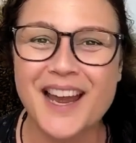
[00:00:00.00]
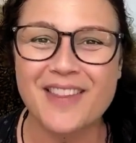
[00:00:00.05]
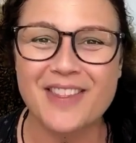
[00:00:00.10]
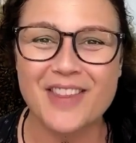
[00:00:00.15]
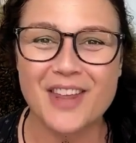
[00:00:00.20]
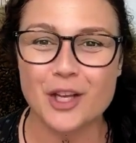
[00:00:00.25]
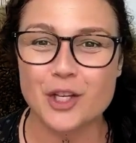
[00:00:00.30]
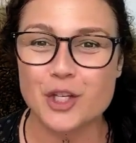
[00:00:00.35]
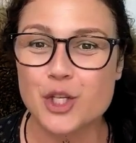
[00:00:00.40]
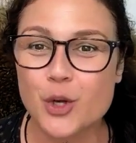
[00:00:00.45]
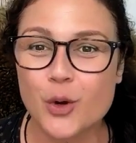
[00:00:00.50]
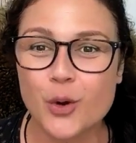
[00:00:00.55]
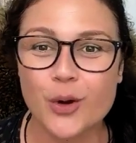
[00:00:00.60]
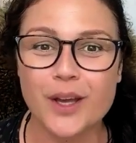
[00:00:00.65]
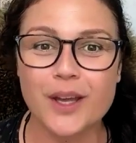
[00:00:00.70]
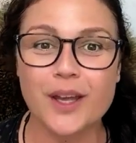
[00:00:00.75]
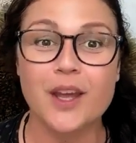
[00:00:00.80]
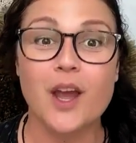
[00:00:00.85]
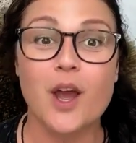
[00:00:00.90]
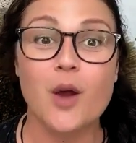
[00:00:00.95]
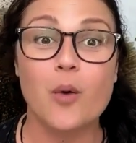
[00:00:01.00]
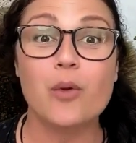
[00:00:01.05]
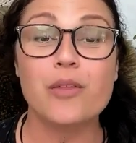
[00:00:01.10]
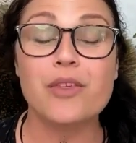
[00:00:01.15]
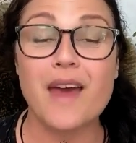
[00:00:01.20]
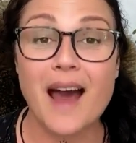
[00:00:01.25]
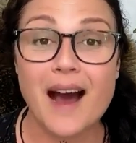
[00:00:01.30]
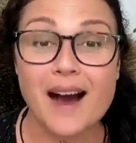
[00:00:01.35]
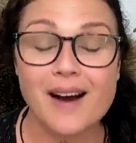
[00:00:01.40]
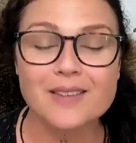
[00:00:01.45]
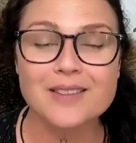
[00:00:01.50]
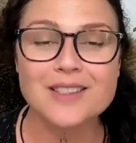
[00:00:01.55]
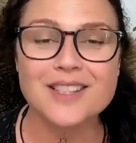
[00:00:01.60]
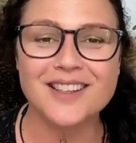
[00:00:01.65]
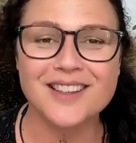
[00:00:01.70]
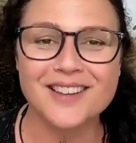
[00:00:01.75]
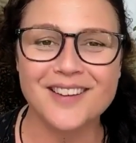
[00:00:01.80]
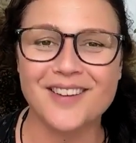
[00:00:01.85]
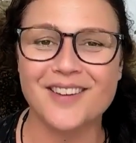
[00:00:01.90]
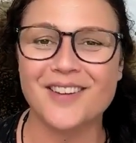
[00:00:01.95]
and their joy without
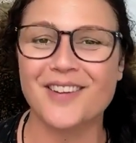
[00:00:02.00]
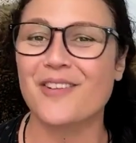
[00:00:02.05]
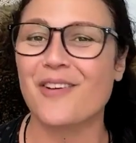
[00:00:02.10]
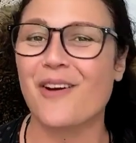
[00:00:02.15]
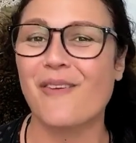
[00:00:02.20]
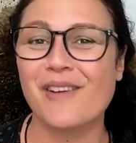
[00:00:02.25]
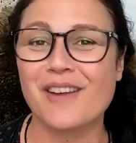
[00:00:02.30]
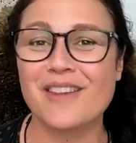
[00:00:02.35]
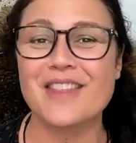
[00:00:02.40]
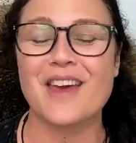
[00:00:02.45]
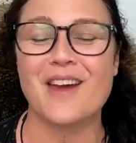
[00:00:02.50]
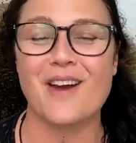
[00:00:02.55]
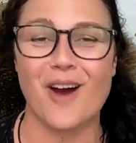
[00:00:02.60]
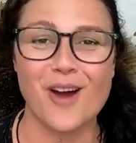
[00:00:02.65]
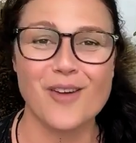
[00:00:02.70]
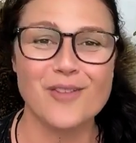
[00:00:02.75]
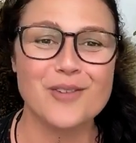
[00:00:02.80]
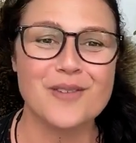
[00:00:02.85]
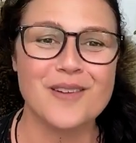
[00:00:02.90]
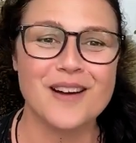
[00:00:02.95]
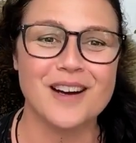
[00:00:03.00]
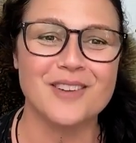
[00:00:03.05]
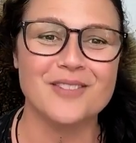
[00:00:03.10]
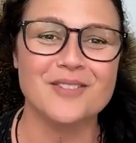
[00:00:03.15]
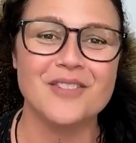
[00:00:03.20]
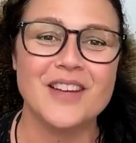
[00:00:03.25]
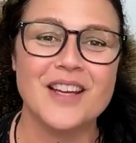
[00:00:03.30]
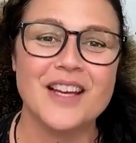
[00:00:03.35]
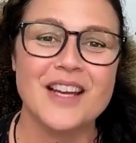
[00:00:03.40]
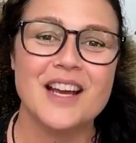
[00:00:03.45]
growing their overwhelm.